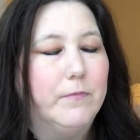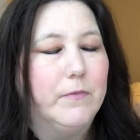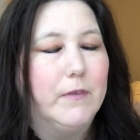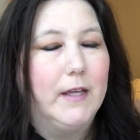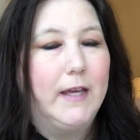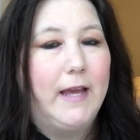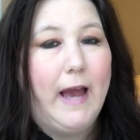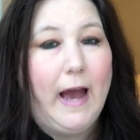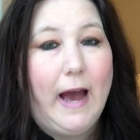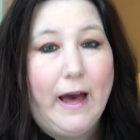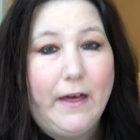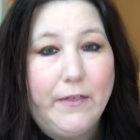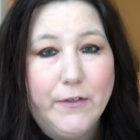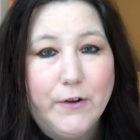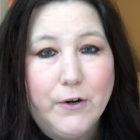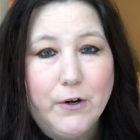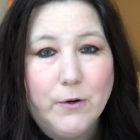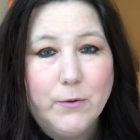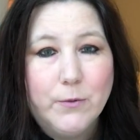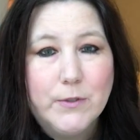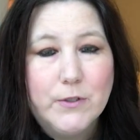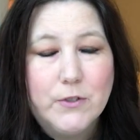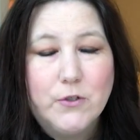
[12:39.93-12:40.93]
The
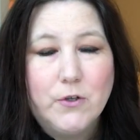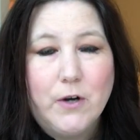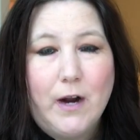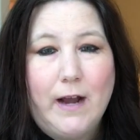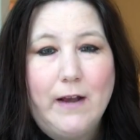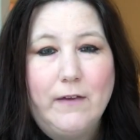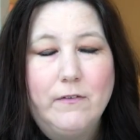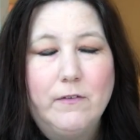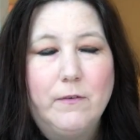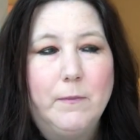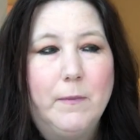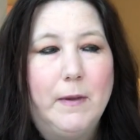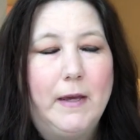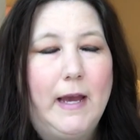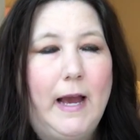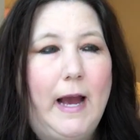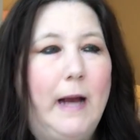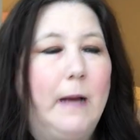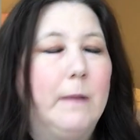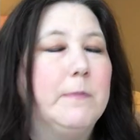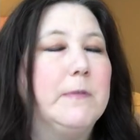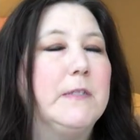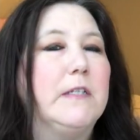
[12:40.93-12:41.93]
catheter was driving me
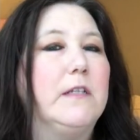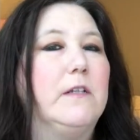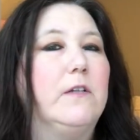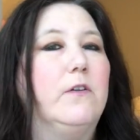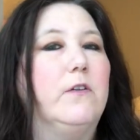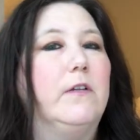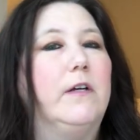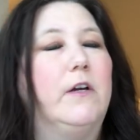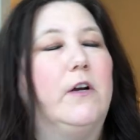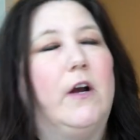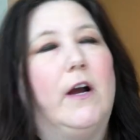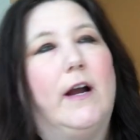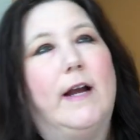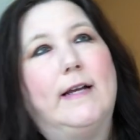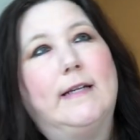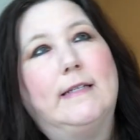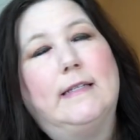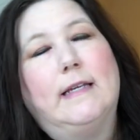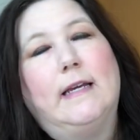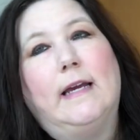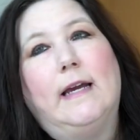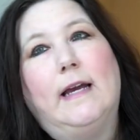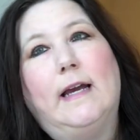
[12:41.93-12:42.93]
absolutely
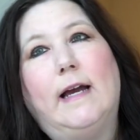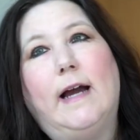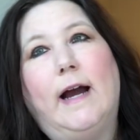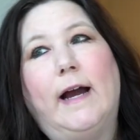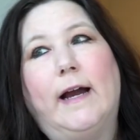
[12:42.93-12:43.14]
crazy.